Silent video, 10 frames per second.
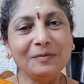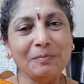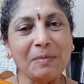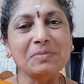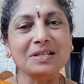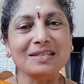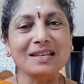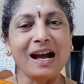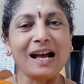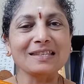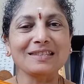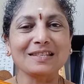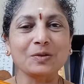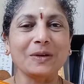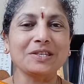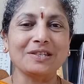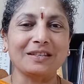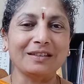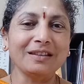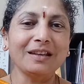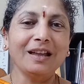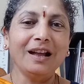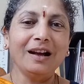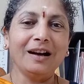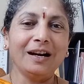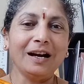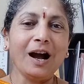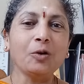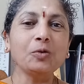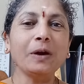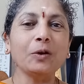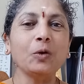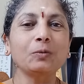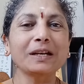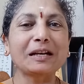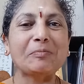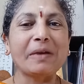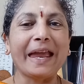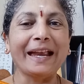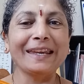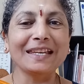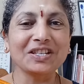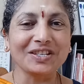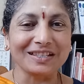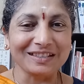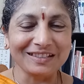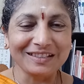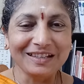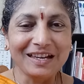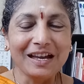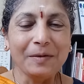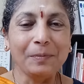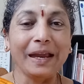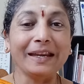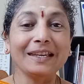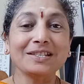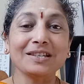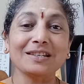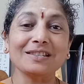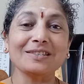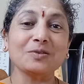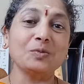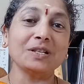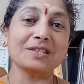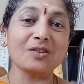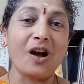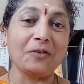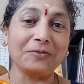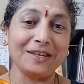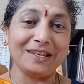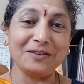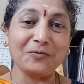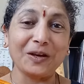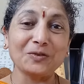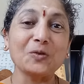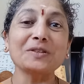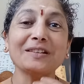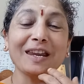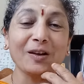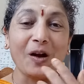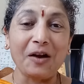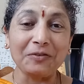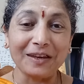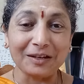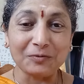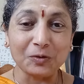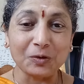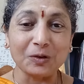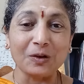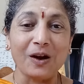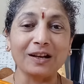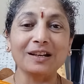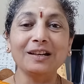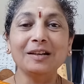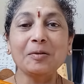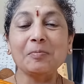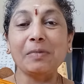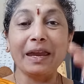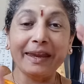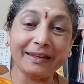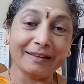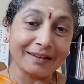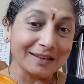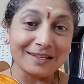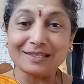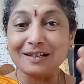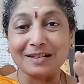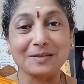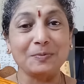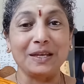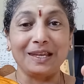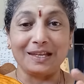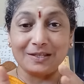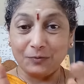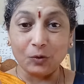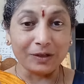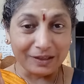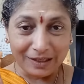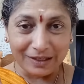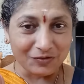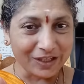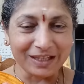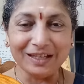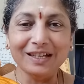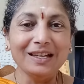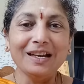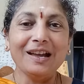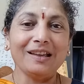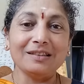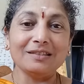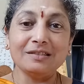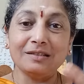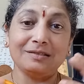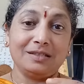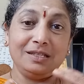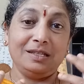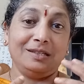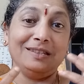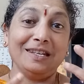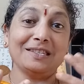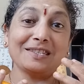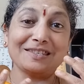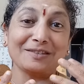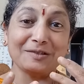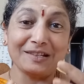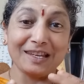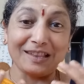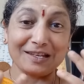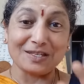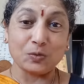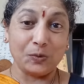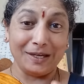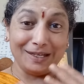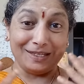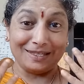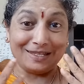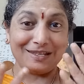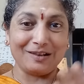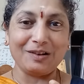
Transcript: members asked this question: how do I overcome my addiction? My addiction is towards coffee. If I don't drink coffee at 4 o'clock, my head really starts spinning. It's 4 in the evening and she needs to drink that sweet